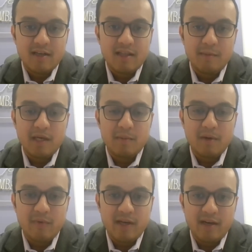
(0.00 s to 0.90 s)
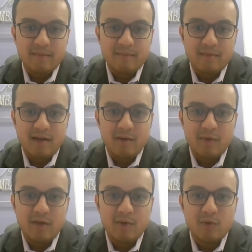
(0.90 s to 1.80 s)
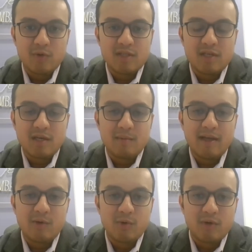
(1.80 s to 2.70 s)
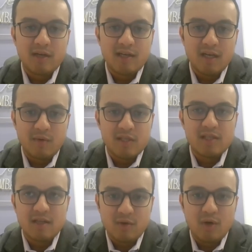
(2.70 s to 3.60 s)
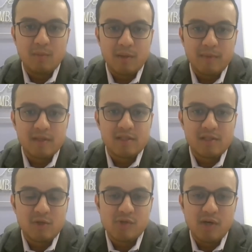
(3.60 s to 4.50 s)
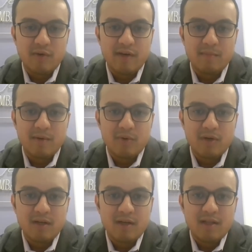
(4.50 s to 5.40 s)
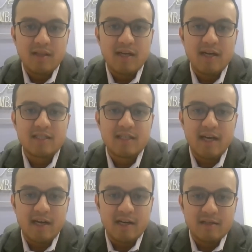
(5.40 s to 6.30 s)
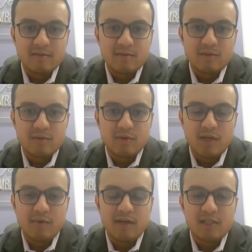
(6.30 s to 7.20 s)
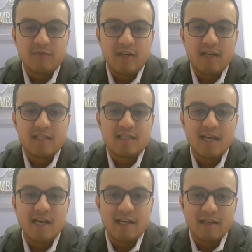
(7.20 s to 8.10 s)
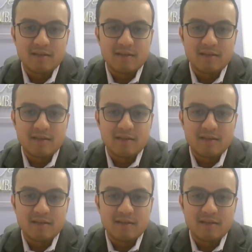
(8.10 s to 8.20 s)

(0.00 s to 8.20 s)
they become aware. And when you use a term like root canal, which a common person is also aware about, they get scared. So nowadays, fear is selling.